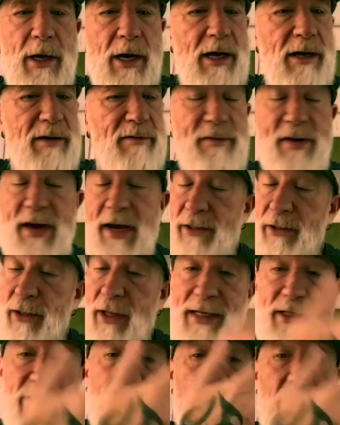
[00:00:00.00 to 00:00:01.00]
in fact,
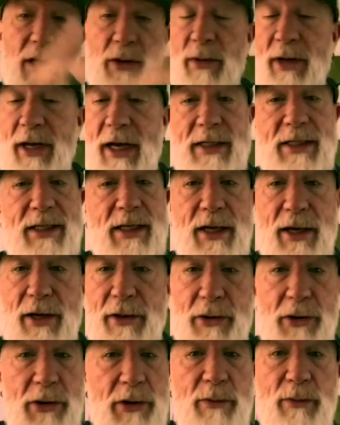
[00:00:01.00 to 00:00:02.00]
last night we got
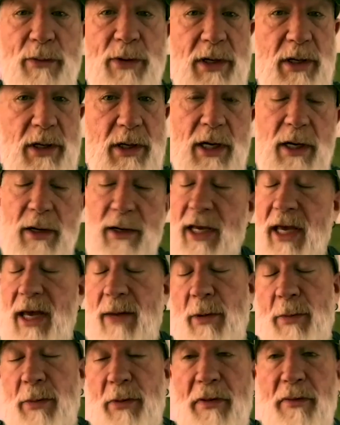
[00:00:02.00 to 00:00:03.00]
together and we had came
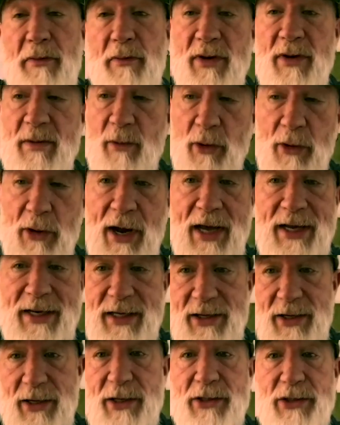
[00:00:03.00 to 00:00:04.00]
up with three more
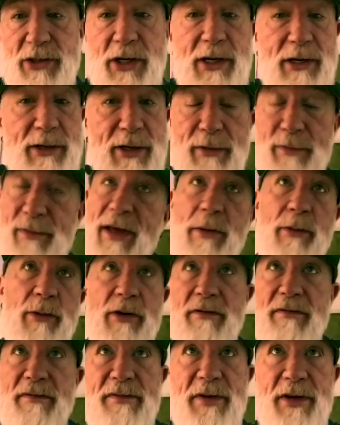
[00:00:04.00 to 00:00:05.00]
ideas, man, but they
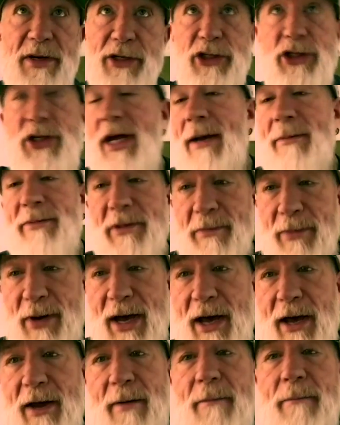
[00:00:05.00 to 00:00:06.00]
weren't finished top to
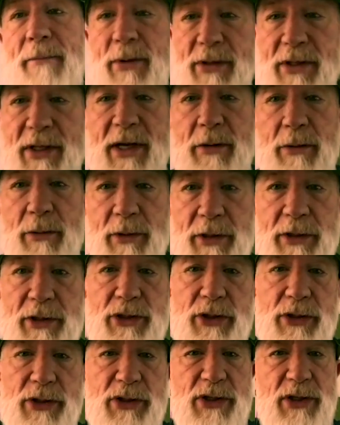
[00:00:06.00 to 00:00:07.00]
bottom, but they were
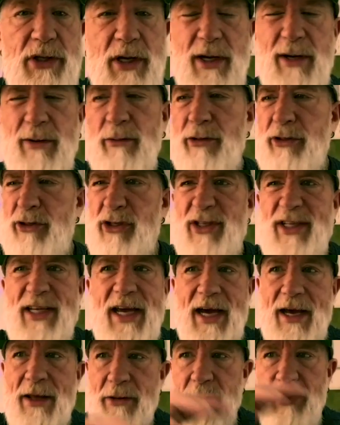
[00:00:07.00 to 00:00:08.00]
just, we're just
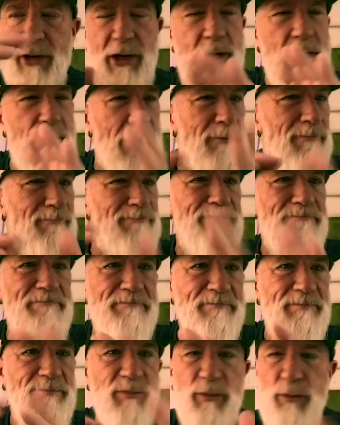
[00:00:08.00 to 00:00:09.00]
gathering up
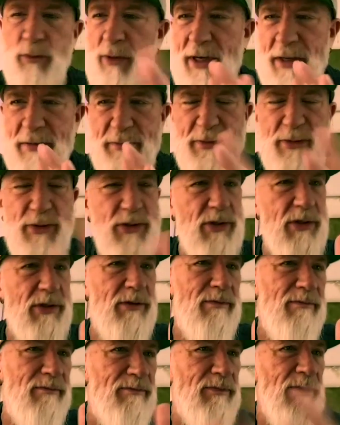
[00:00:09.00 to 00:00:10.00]
riffs
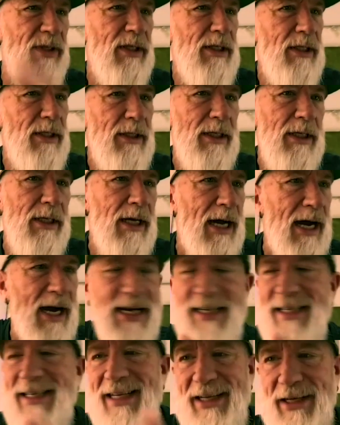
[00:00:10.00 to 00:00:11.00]
and
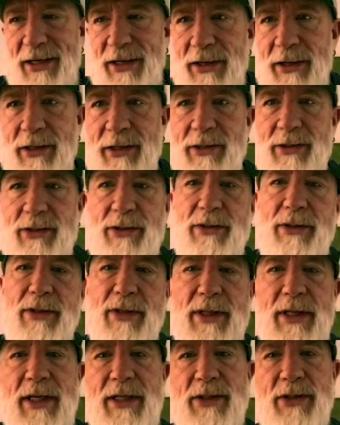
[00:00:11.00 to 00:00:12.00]
ideas
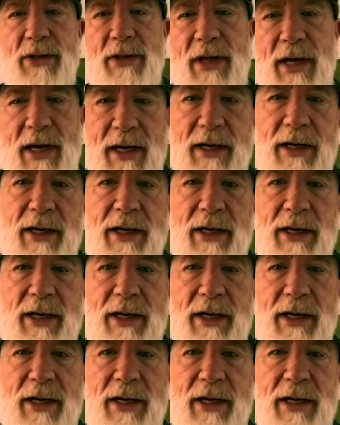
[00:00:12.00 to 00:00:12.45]
and things of that